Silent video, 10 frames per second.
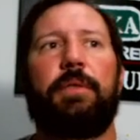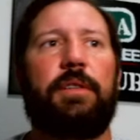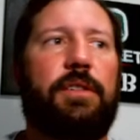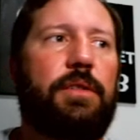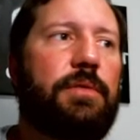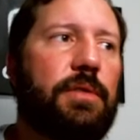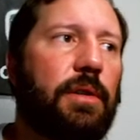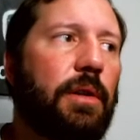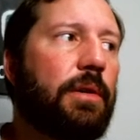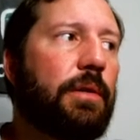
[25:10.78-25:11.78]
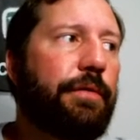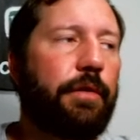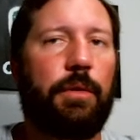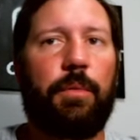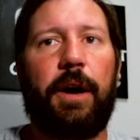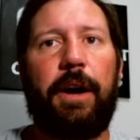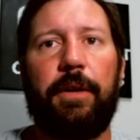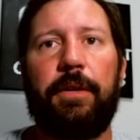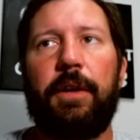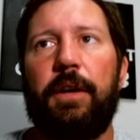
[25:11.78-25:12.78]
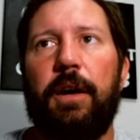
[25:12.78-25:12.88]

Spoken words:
a huge lull for a while.